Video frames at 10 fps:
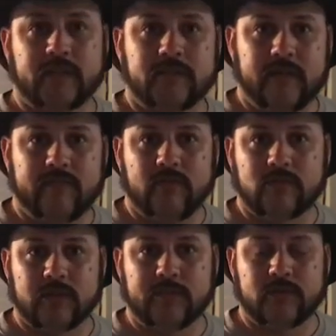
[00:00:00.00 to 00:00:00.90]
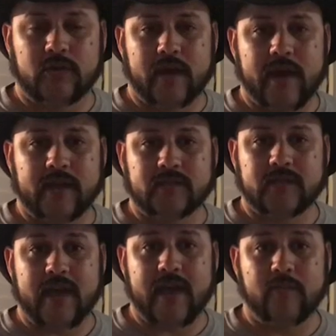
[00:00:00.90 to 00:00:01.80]
and see if those lips are nice
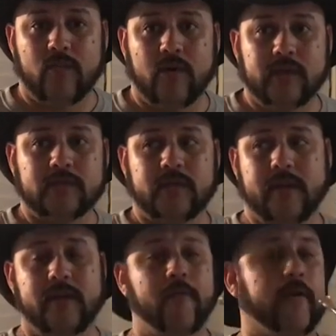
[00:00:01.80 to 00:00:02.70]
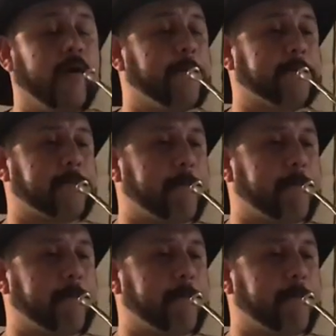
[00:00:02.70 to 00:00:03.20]
and moist. And here we go.